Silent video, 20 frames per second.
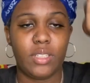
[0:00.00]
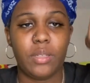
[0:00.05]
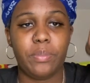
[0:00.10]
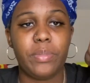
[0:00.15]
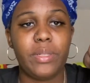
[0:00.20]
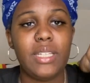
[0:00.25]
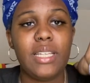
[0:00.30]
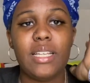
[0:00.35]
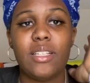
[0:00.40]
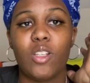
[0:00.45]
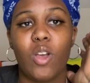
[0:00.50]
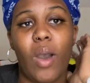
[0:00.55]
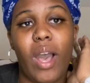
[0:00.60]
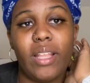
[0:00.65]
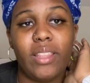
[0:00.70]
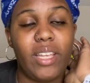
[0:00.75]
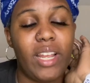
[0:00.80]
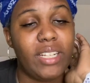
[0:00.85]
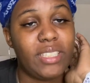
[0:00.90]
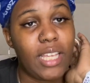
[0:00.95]
please go out
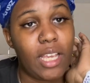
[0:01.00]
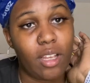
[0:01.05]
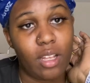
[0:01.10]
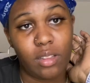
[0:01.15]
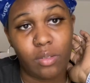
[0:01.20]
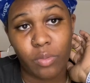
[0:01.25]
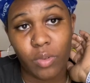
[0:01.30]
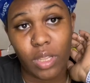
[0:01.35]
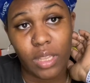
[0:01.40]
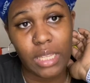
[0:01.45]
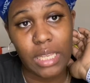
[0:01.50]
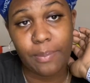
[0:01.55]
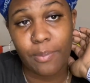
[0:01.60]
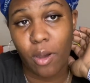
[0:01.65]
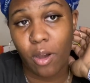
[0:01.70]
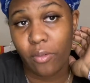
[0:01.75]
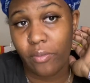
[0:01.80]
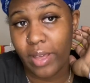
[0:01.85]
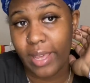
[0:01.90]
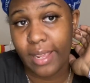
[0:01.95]
there and take a leap
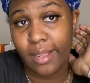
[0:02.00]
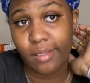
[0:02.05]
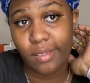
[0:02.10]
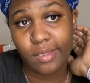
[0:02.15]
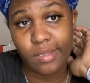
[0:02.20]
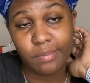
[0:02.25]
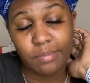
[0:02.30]
on faith.